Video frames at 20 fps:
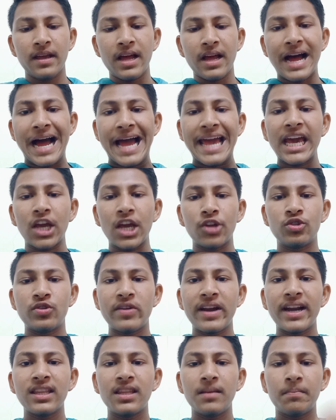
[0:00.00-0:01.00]
I
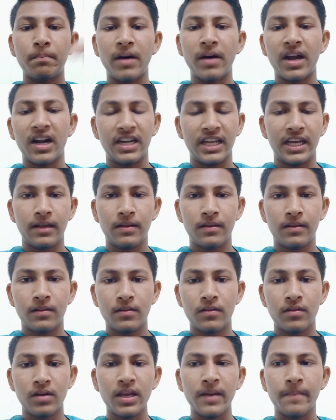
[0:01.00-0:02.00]
enjoyed the party,
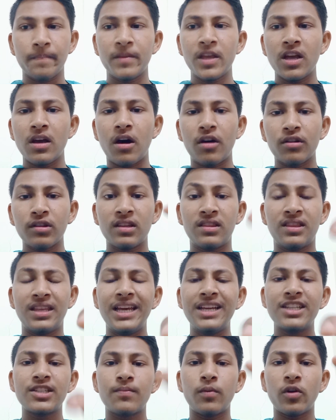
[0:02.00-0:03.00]
okay, or the
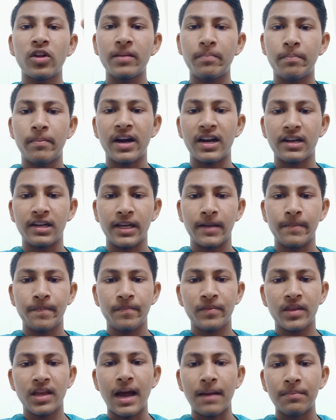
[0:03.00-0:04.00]
things for the party.
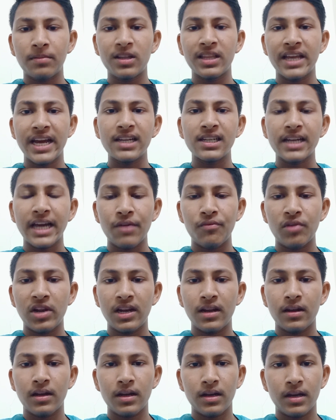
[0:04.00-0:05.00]
After that I
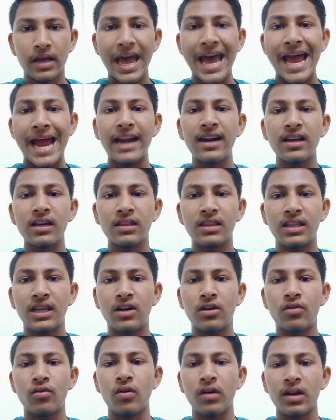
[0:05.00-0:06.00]
will add
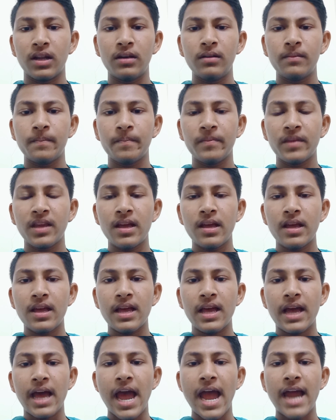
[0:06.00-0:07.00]
the colon,
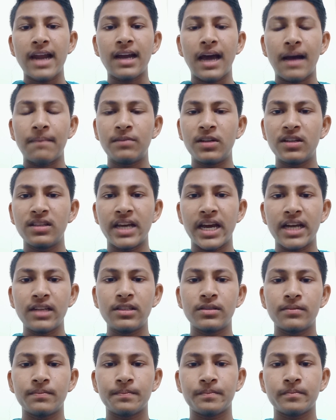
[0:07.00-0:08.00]
and after
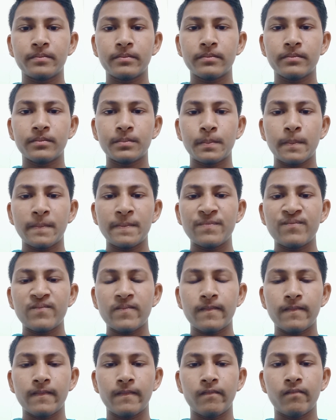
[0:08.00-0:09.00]
that
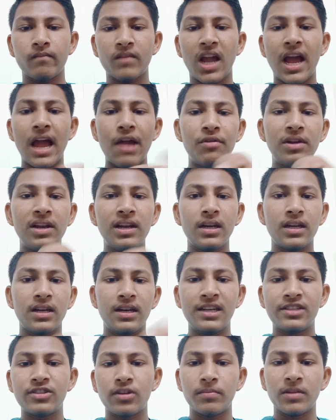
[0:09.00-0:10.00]
I will
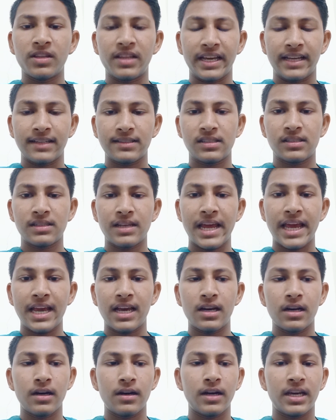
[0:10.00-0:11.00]
list of the things
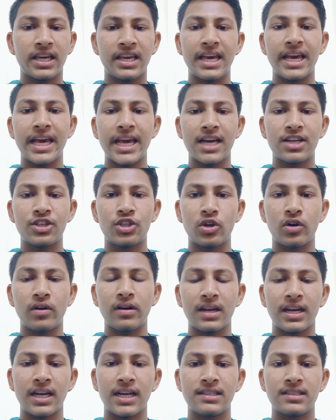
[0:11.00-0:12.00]
like cake,
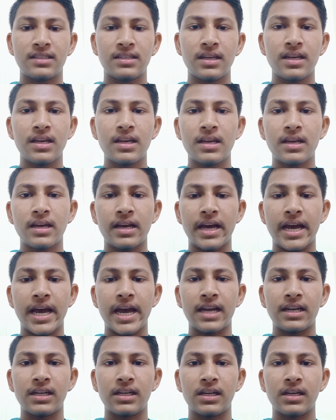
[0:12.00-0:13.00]
chocolates
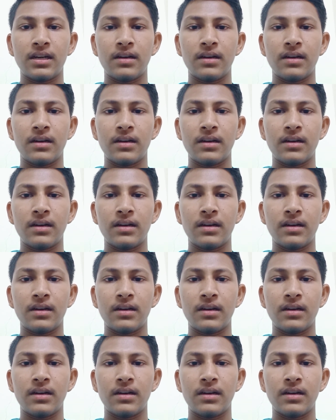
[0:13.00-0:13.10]
and